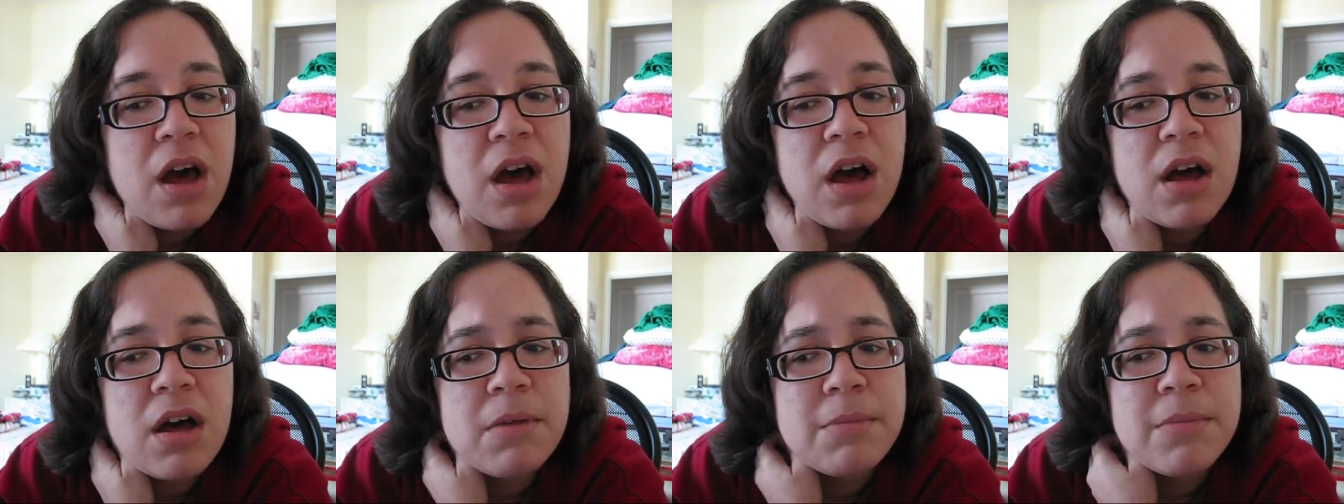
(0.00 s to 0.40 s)

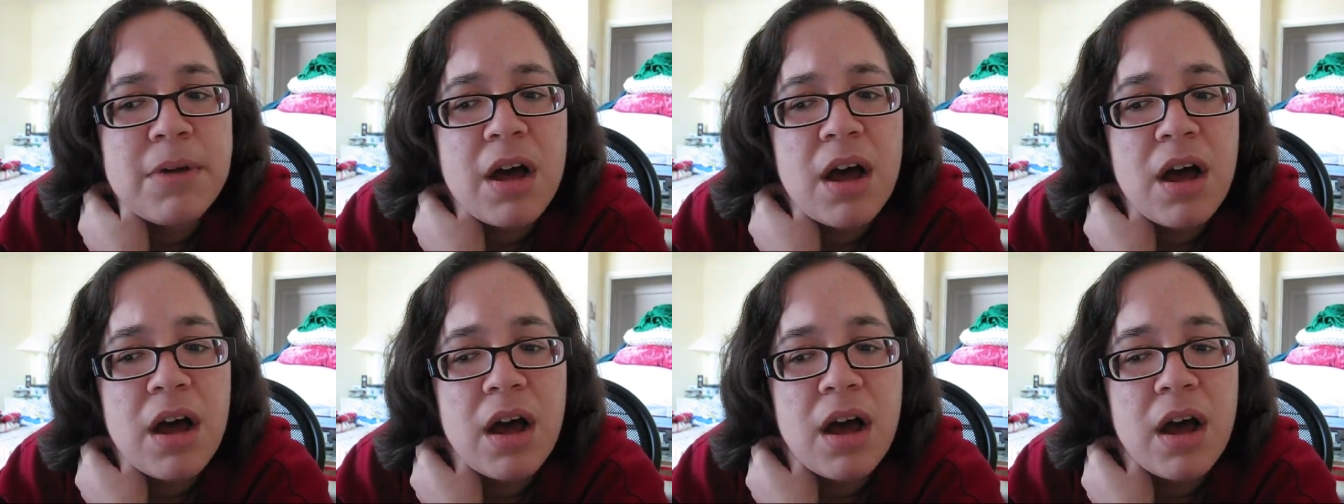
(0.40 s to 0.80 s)
Um,
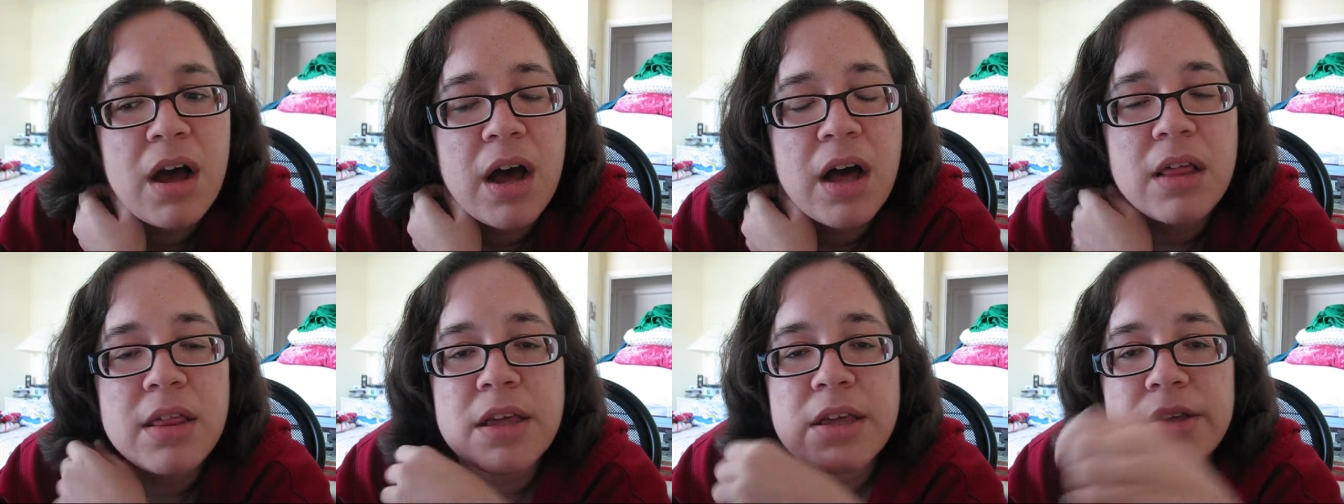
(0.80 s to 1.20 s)

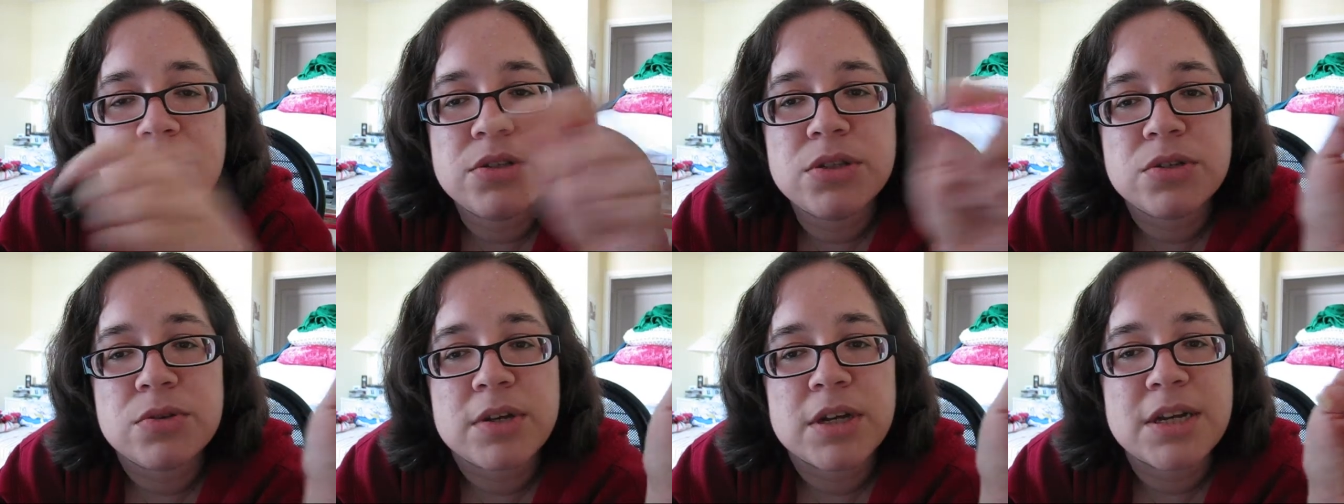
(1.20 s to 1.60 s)
I'll link
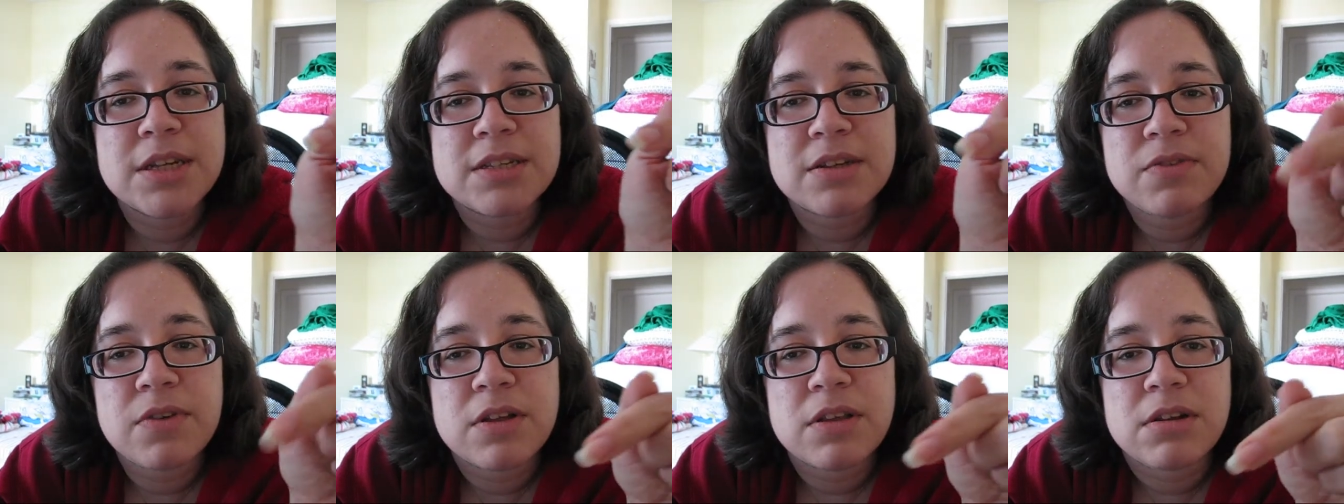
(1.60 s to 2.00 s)
you to it
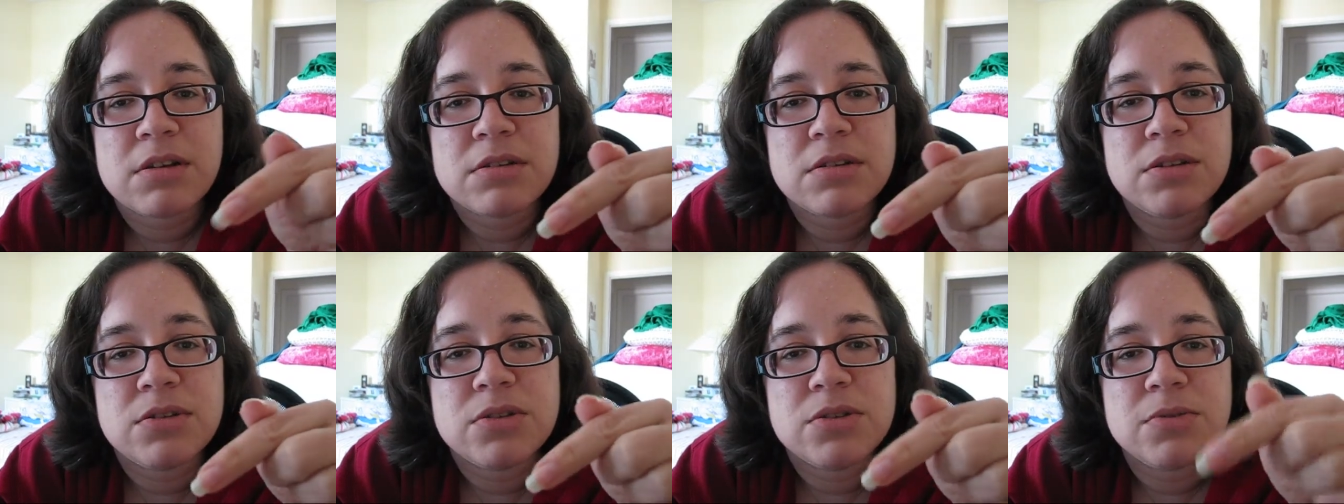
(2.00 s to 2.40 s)
because I found it
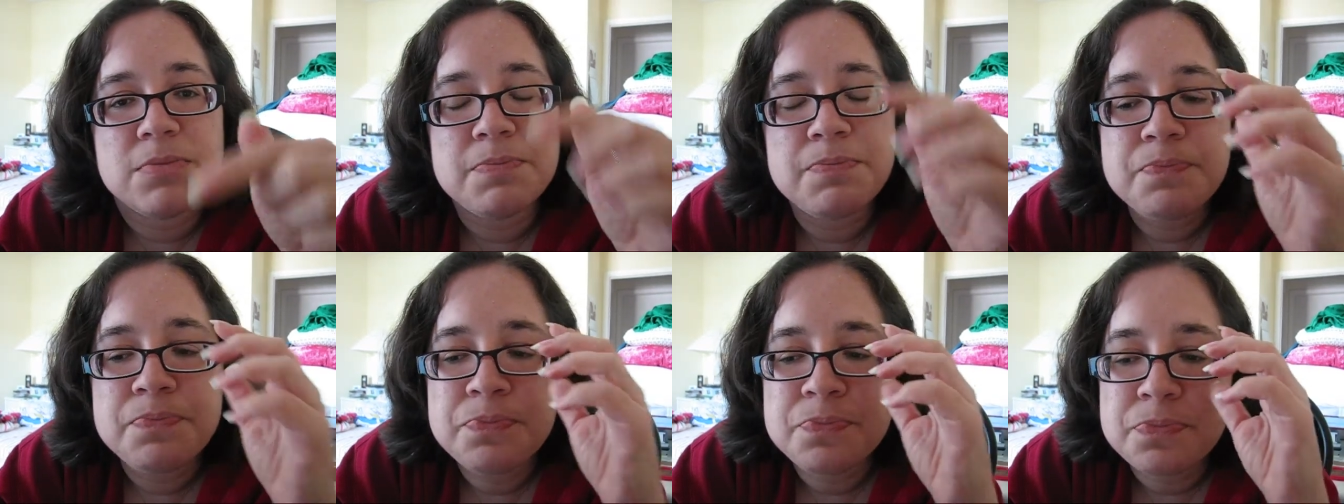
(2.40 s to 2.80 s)
on YouTube.
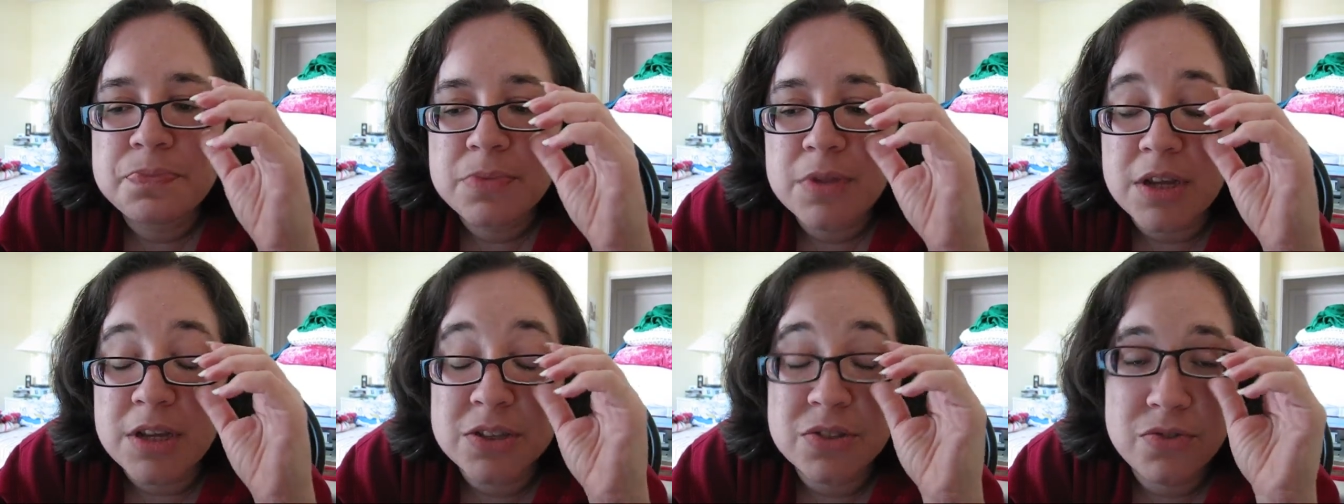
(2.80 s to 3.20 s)

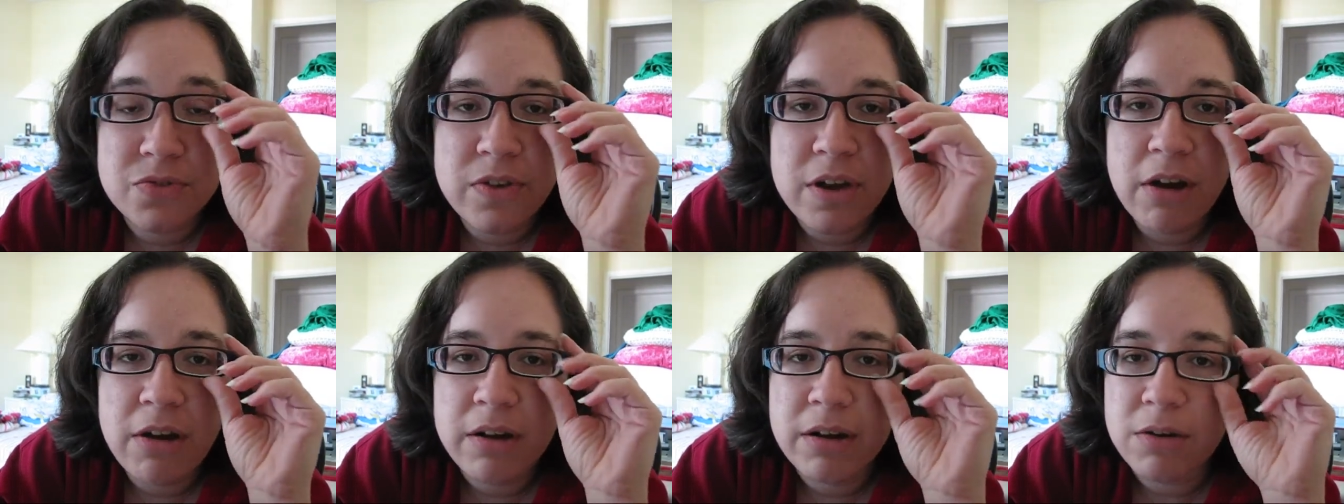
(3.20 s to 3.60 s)
It's
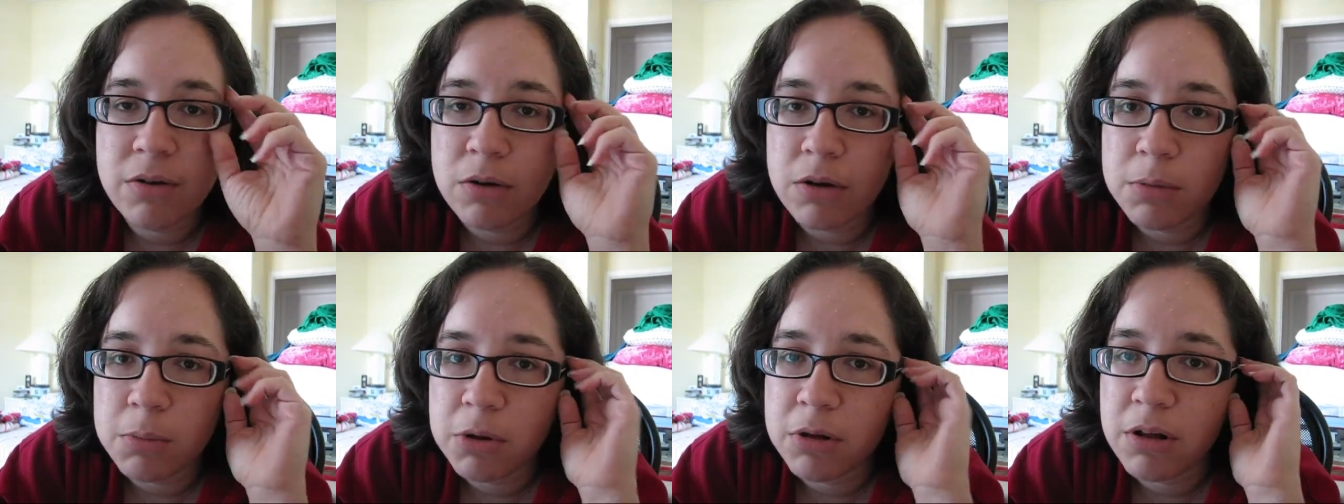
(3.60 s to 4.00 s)
very adorable.